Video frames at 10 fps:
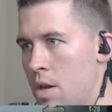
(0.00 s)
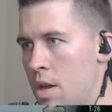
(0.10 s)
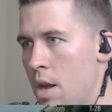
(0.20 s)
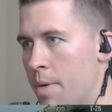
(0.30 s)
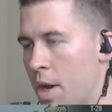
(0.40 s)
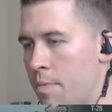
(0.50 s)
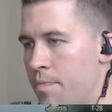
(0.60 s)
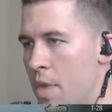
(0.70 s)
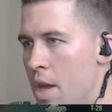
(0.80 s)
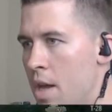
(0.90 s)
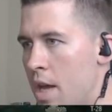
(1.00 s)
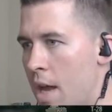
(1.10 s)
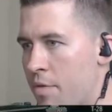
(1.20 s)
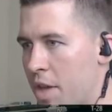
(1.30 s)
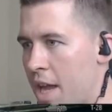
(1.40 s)
There we go. Aim
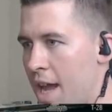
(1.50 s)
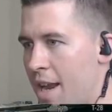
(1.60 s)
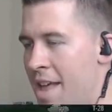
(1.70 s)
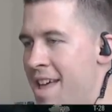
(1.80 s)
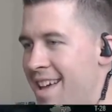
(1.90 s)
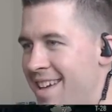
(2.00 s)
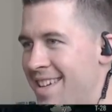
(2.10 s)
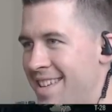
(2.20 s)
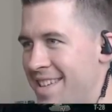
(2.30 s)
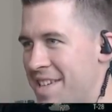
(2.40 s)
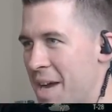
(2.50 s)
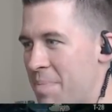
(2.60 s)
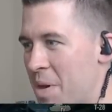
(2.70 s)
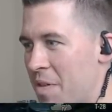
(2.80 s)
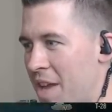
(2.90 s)
for the cannon. The top
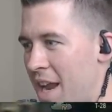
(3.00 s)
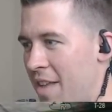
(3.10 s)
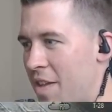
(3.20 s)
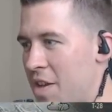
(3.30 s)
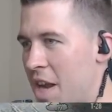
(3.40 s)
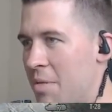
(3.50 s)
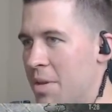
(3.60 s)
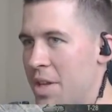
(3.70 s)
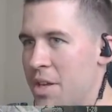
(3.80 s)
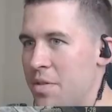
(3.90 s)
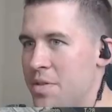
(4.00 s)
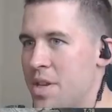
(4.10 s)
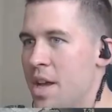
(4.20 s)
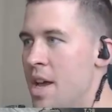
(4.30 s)
part of the cannon that you can't really use.